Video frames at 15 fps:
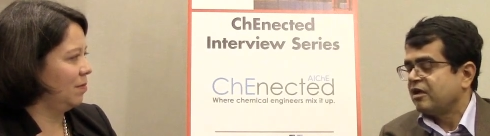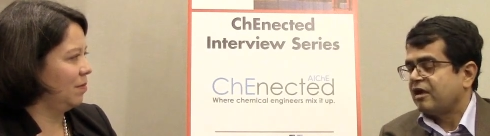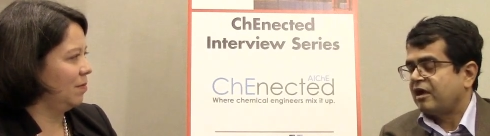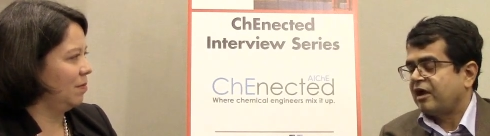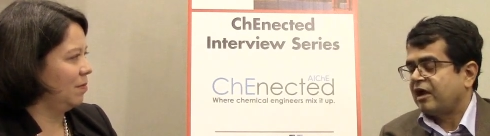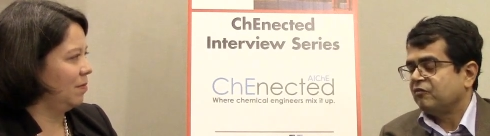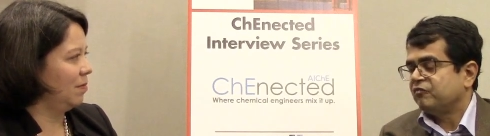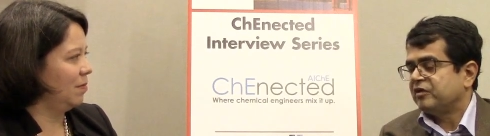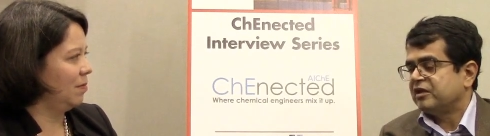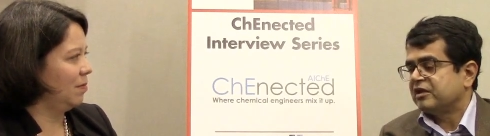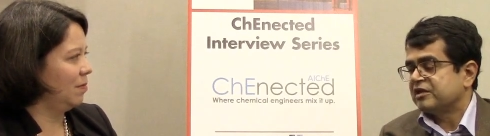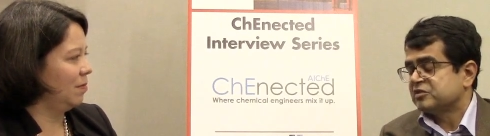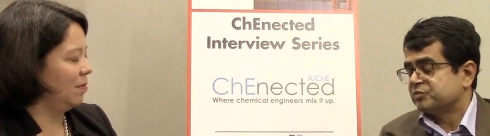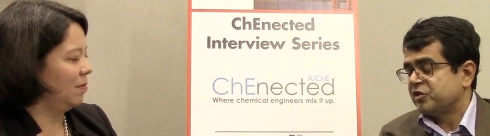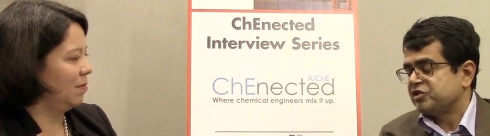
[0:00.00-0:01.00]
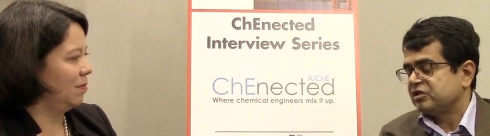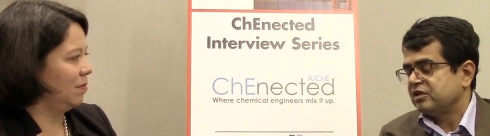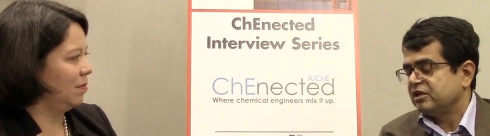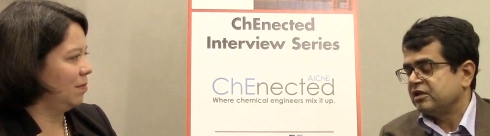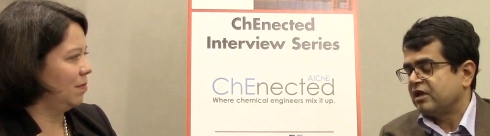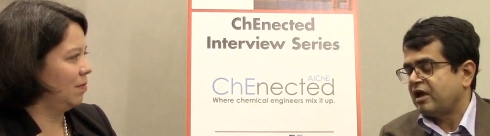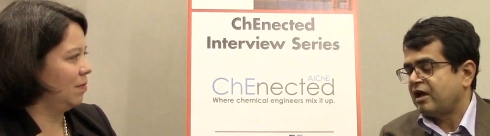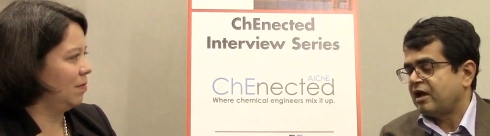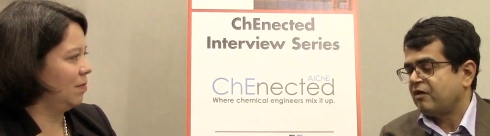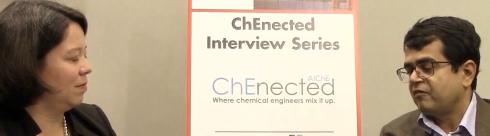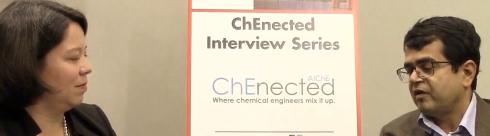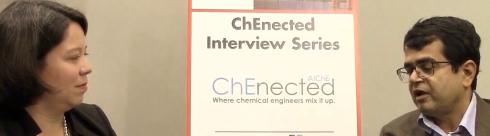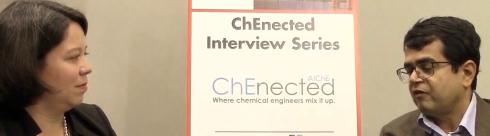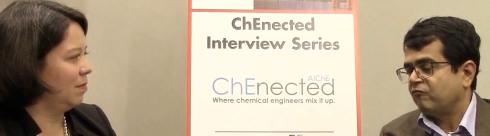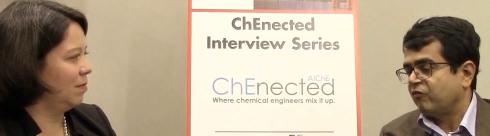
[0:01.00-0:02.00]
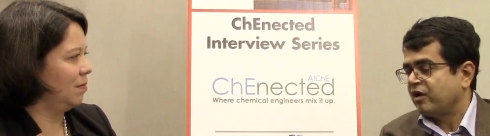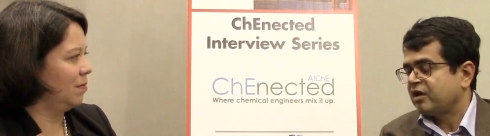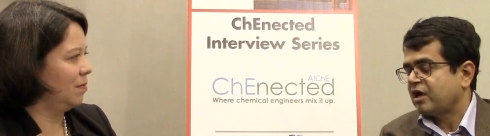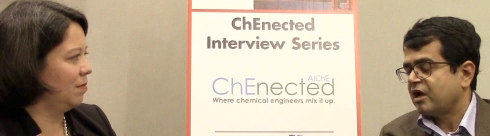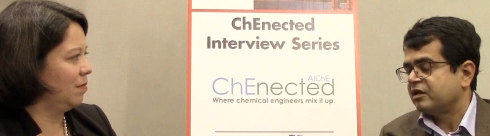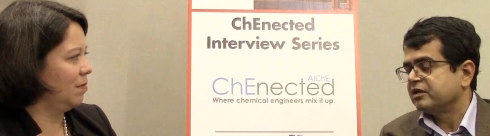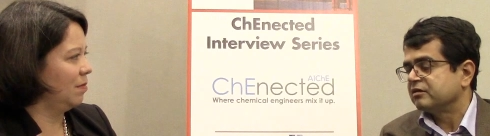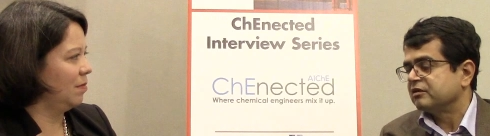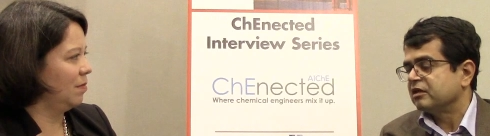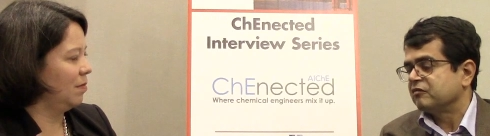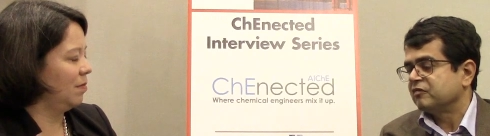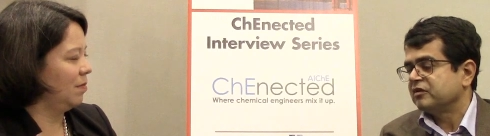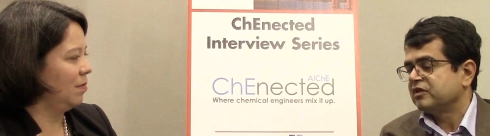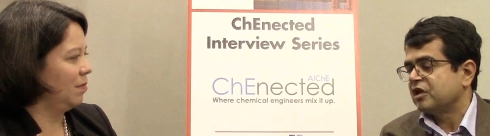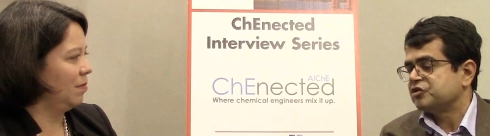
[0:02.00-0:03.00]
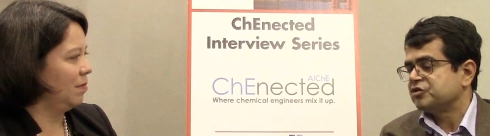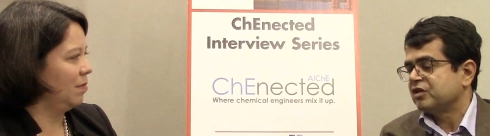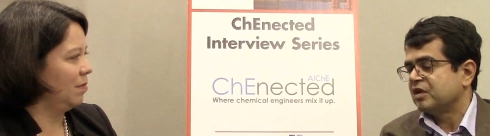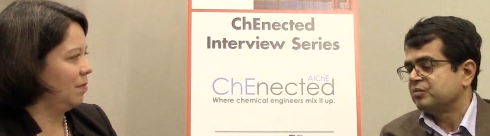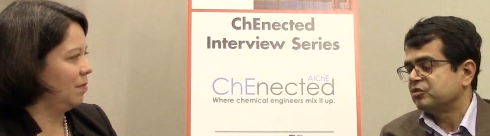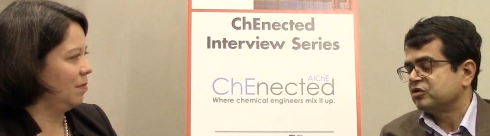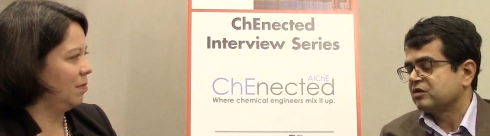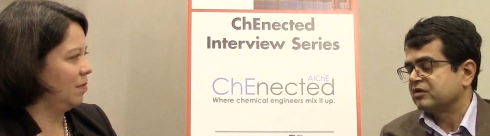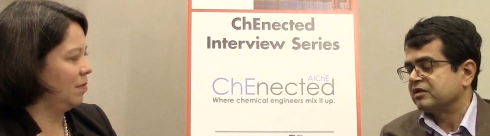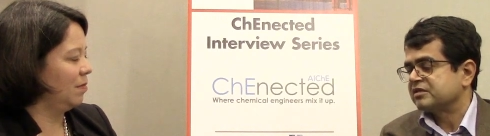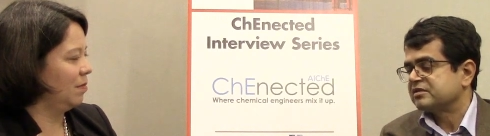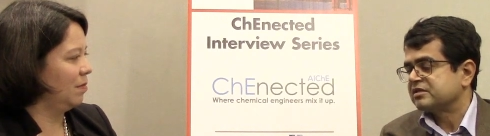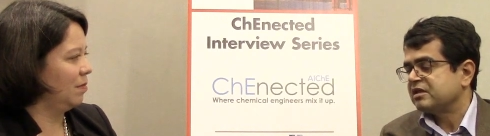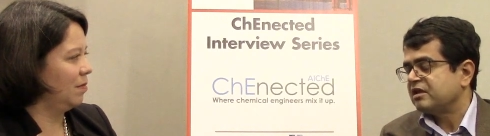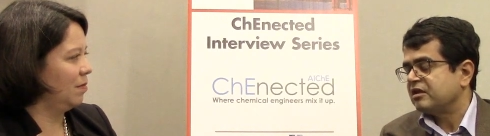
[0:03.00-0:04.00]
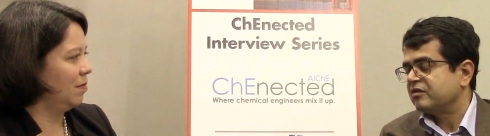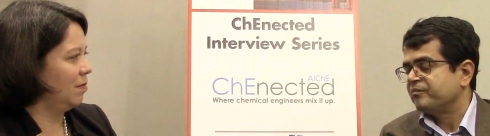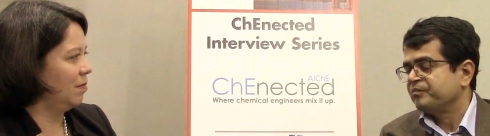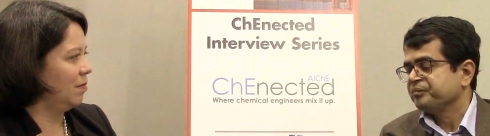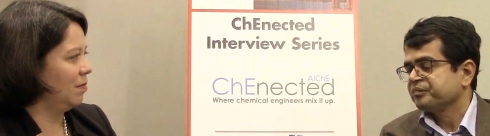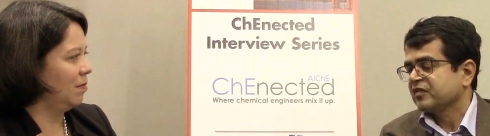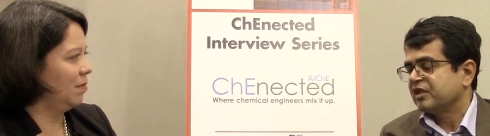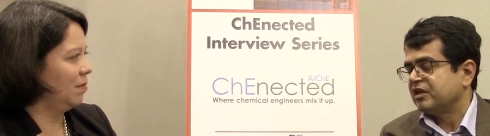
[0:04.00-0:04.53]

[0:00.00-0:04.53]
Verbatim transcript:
Speaker 1: and we especially have one ionic liquid that you can put on the skin